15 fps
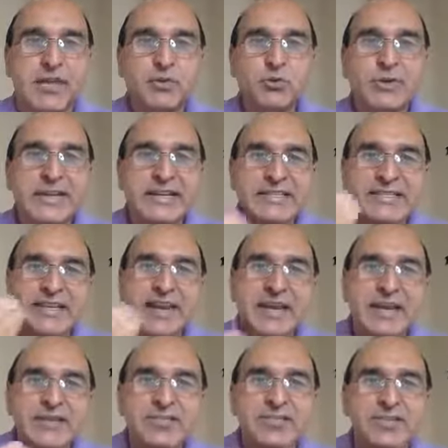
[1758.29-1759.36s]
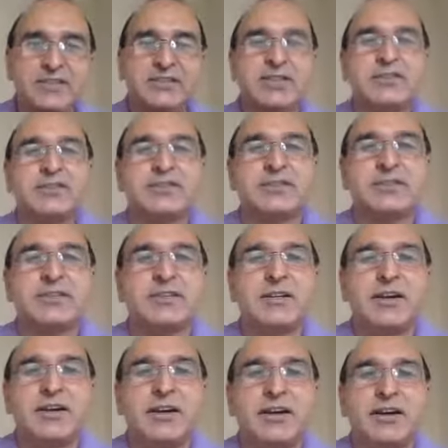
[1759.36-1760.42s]
You can challenge this
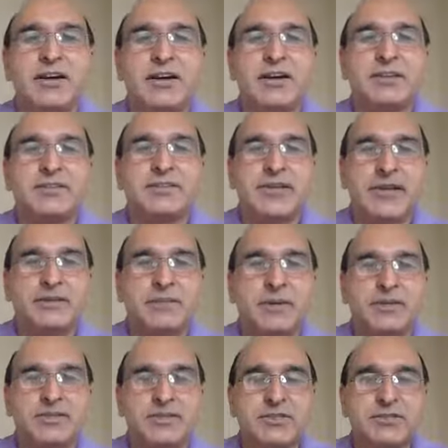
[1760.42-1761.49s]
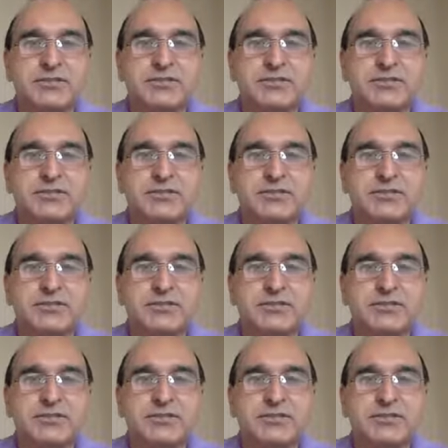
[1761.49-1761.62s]
statement,